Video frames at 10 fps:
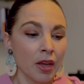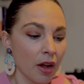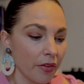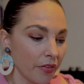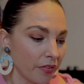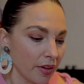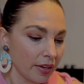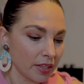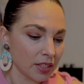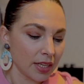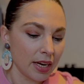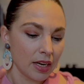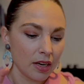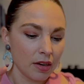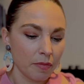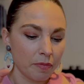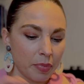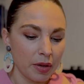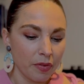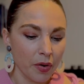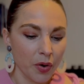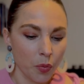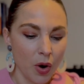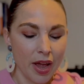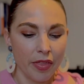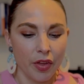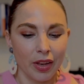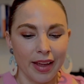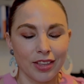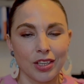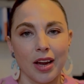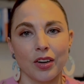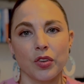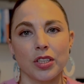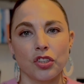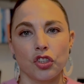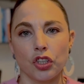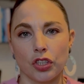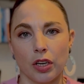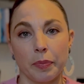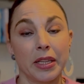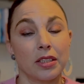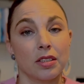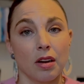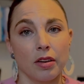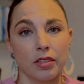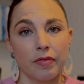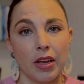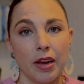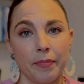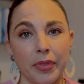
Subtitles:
other things, then be very aware that, like, the diagnosis is just going to be the start of that.